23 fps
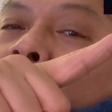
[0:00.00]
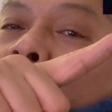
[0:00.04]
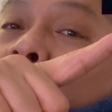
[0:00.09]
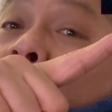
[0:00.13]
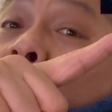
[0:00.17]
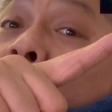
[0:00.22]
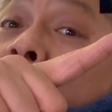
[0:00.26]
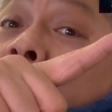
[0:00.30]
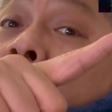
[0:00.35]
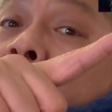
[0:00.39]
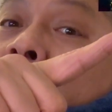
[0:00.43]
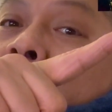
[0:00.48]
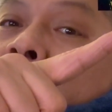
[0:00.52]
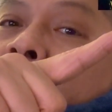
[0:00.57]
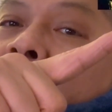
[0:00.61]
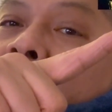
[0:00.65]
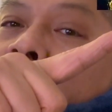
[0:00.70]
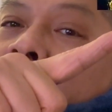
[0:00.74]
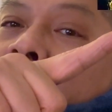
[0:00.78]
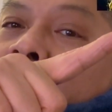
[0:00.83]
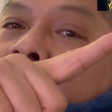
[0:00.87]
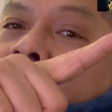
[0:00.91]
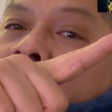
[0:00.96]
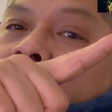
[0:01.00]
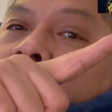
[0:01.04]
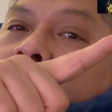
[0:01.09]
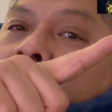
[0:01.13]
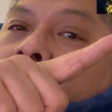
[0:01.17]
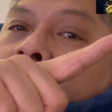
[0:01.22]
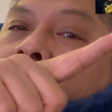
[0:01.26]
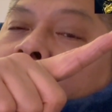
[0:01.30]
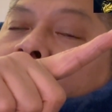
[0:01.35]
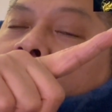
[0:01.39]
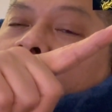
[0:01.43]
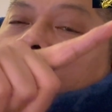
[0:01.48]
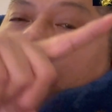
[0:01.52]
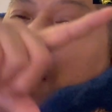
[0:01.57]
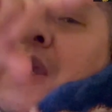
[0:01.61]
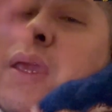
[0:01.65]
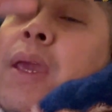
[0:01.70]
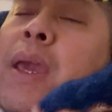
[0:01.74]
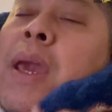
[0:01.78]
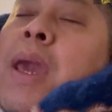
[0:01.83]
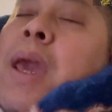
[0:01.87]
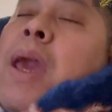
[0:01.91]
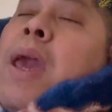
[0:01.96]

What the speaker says: will be representing,